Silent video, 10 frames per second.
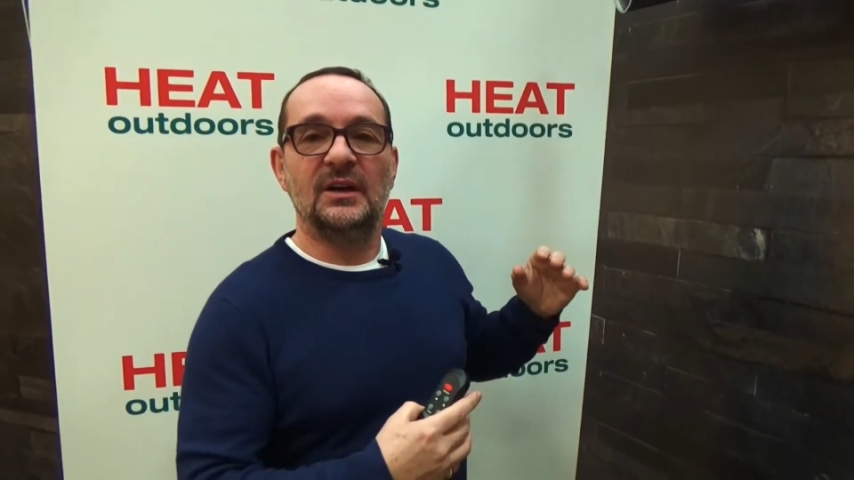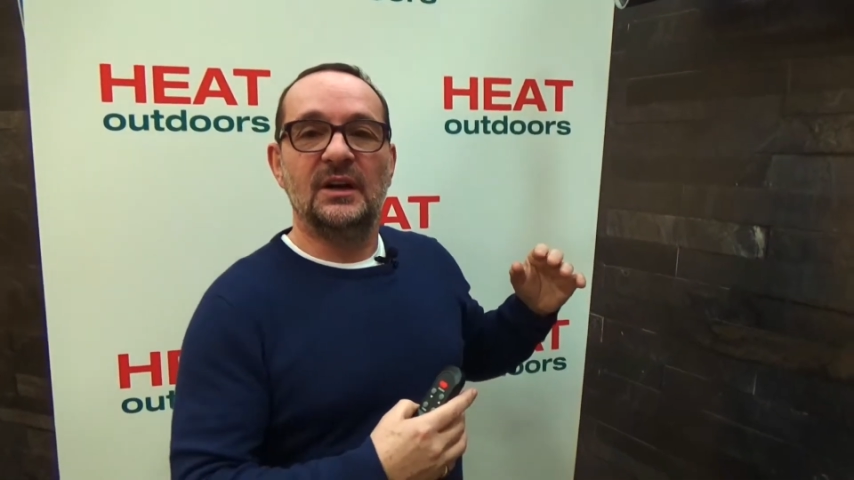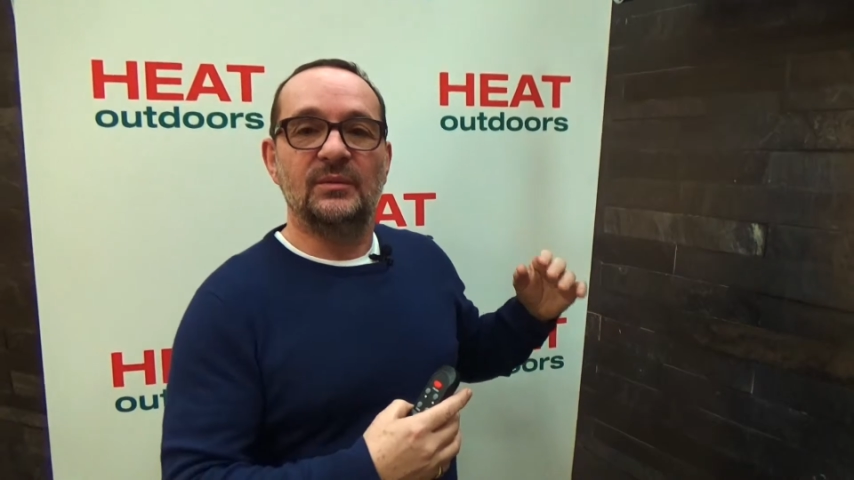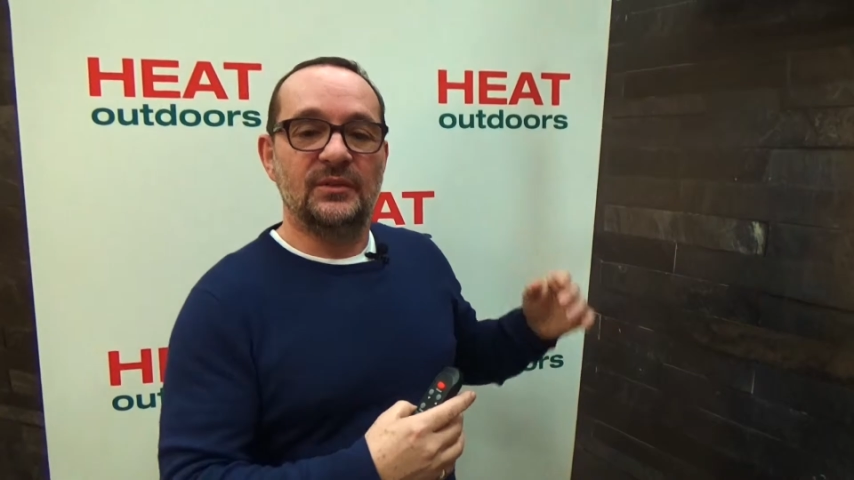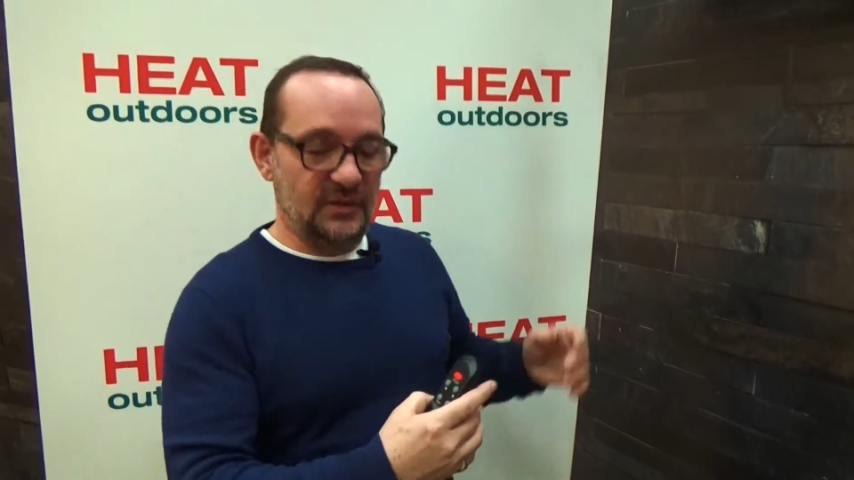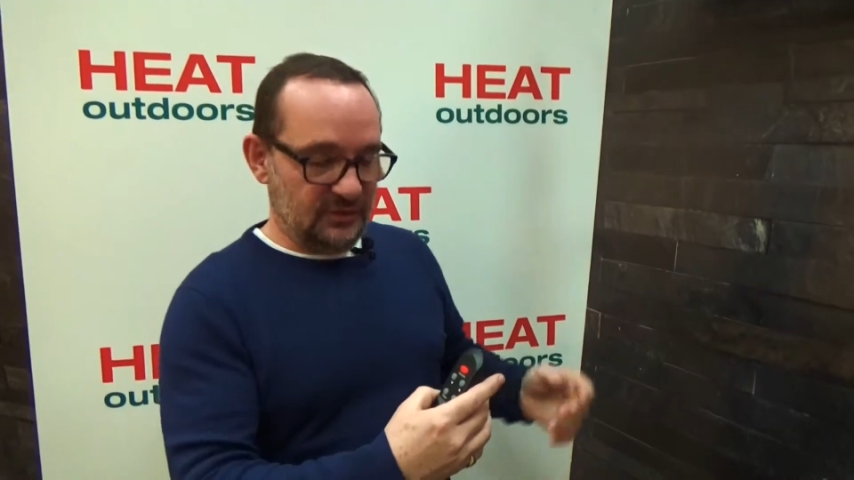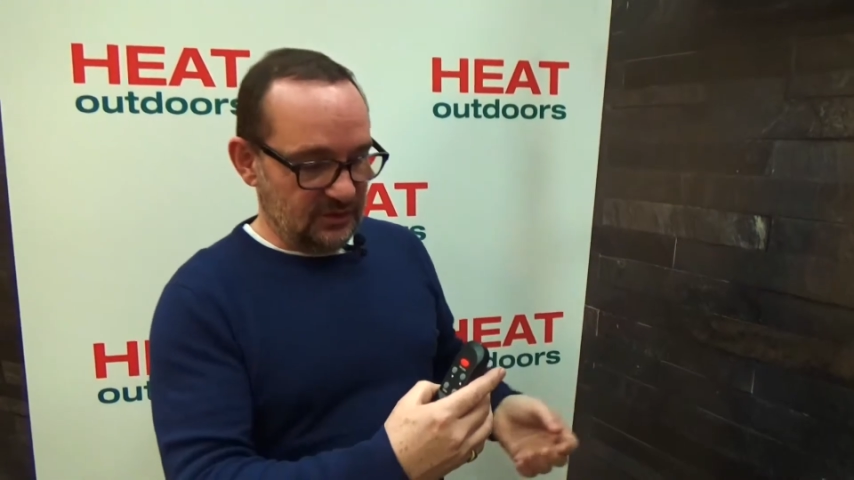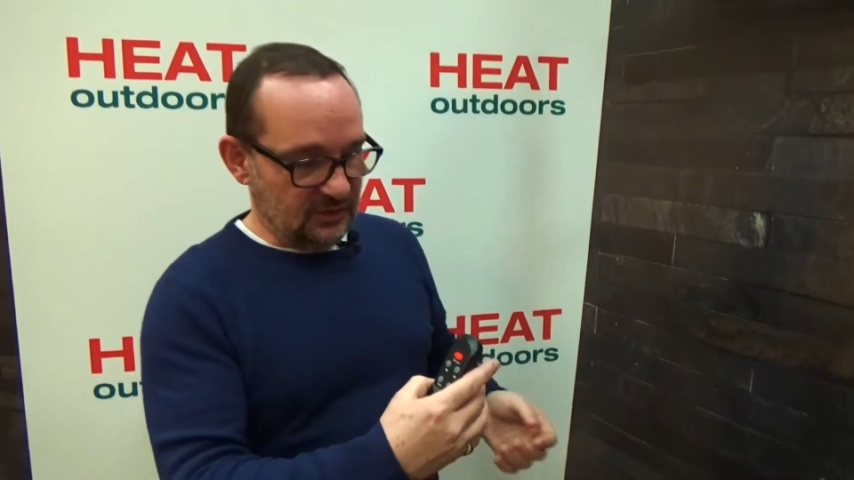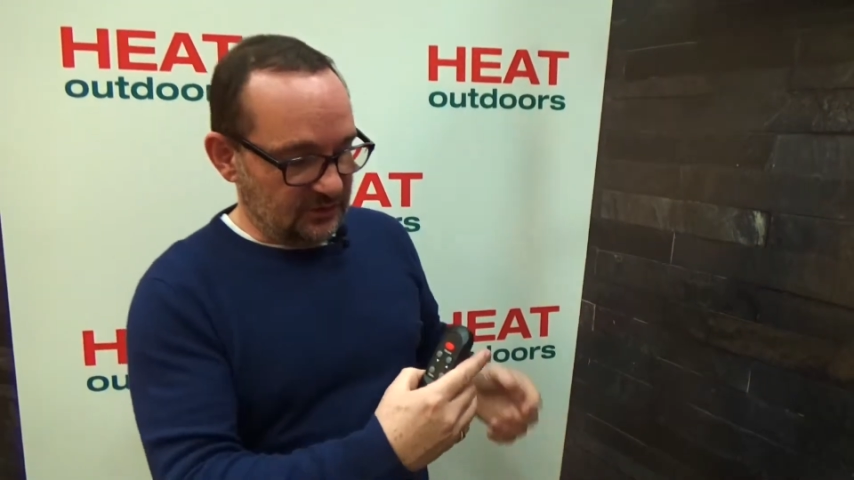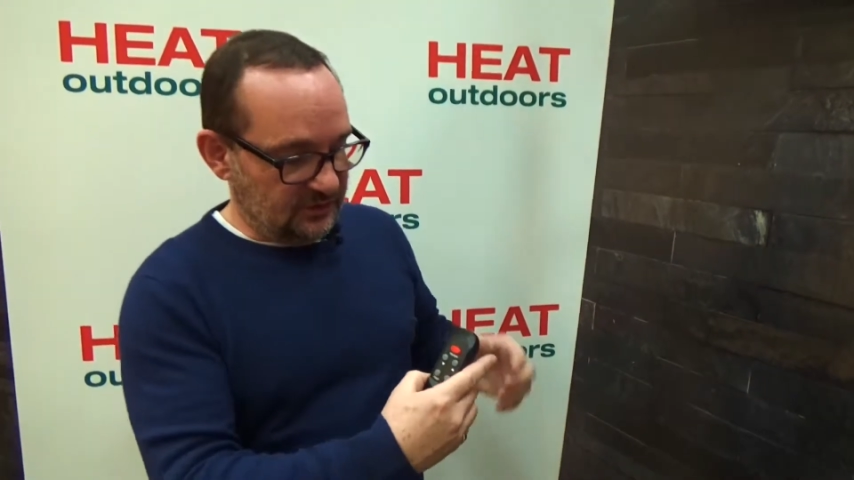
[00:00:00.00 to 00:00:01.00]
The first thing
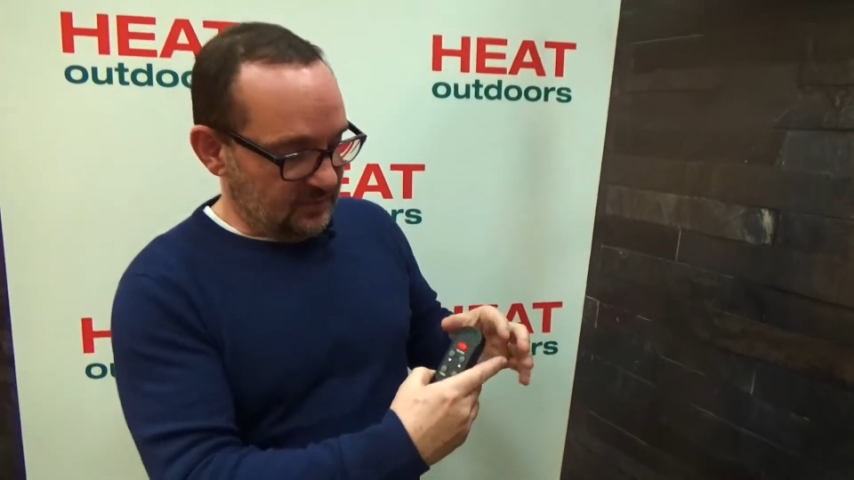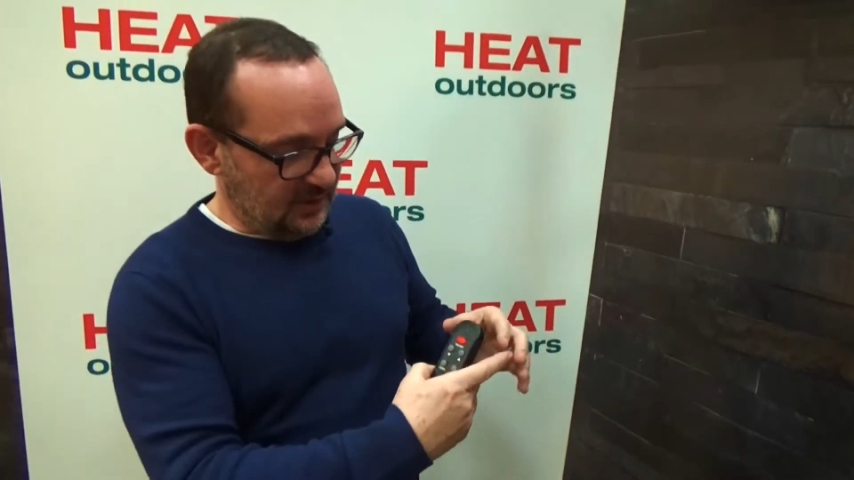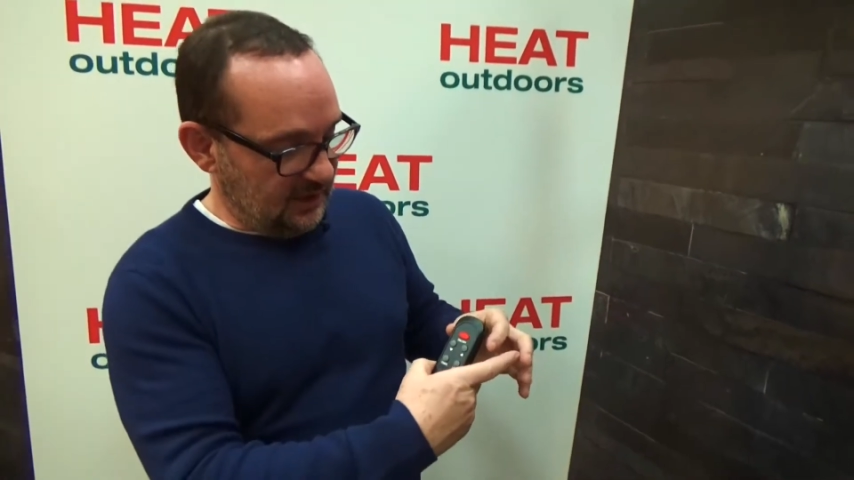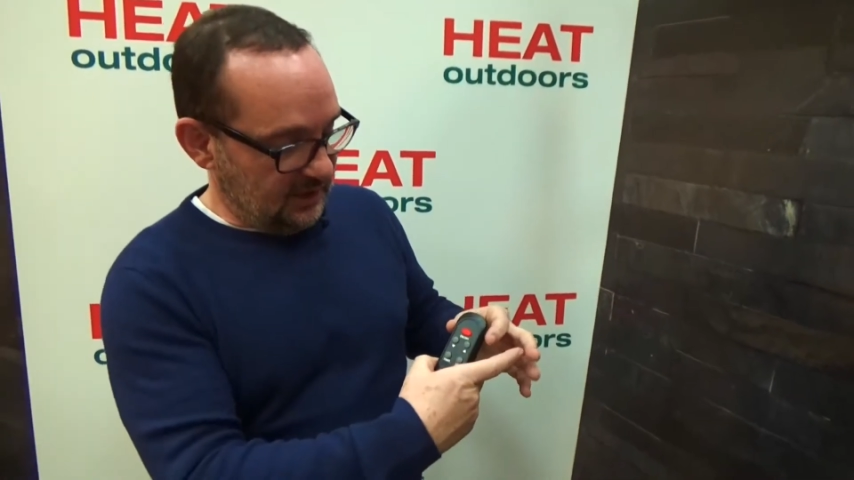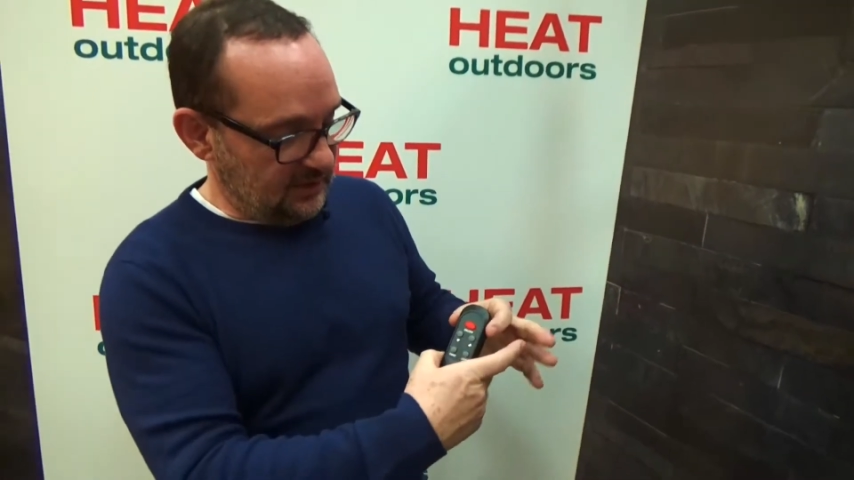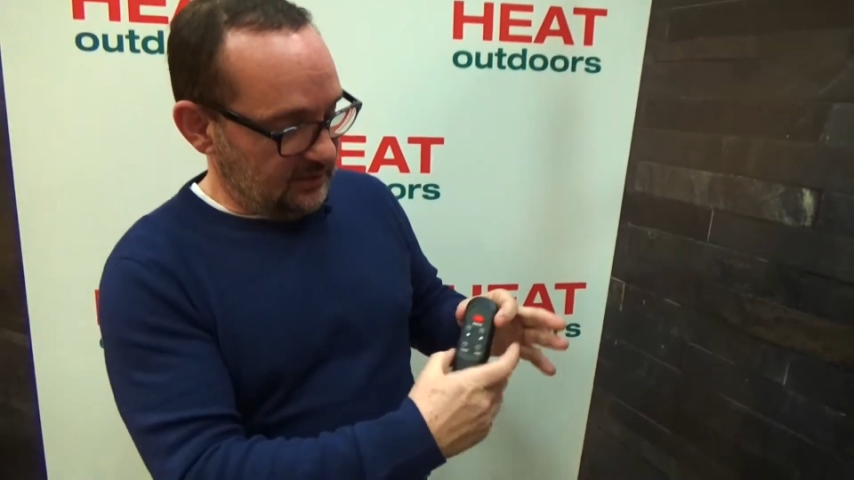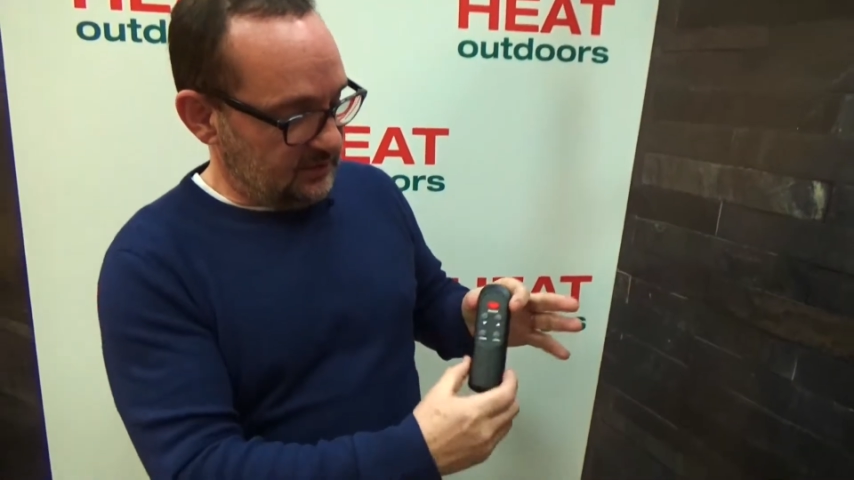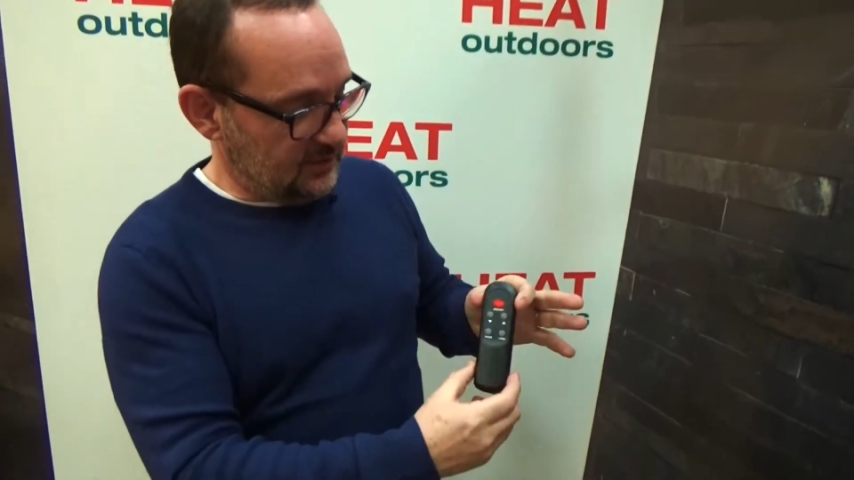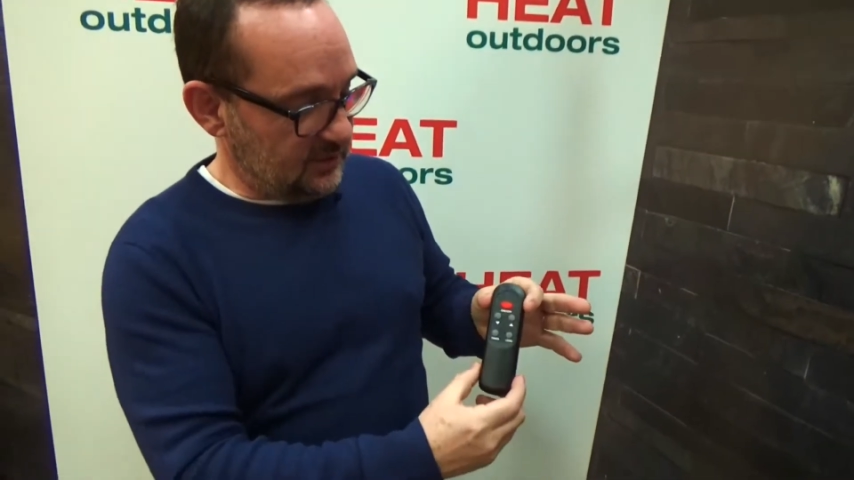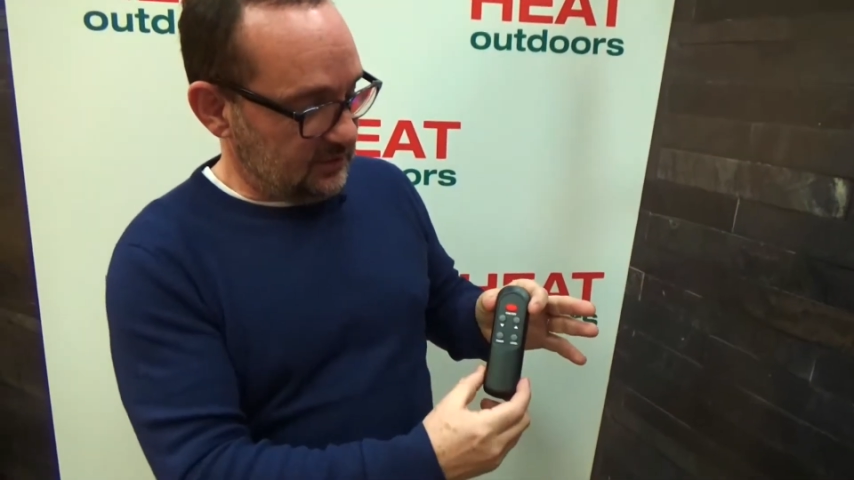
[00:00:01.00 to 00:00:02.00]
you'll notice in my hand is
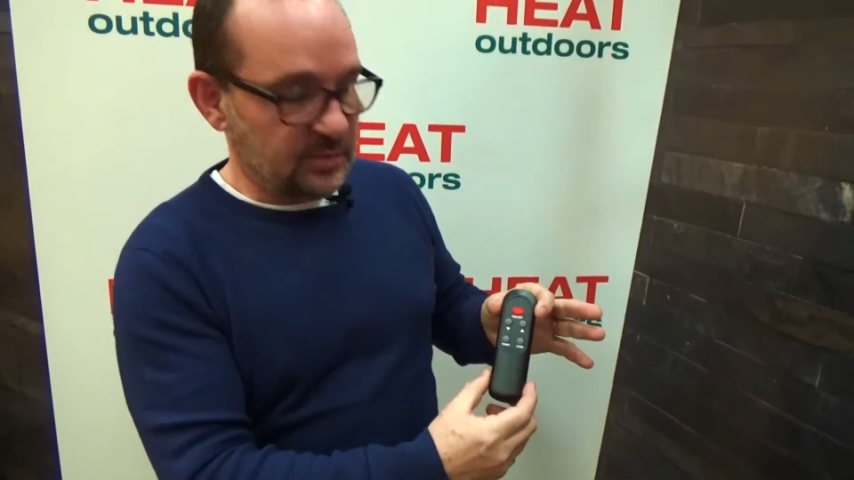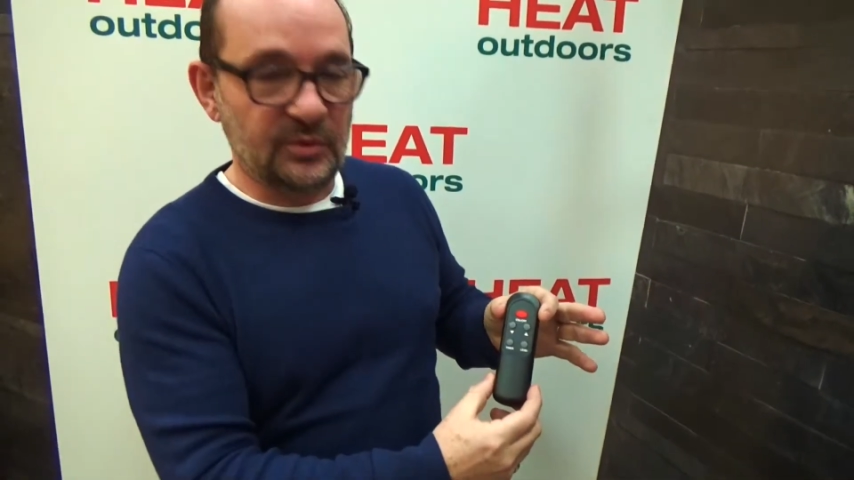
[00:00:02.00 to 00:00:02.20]
a small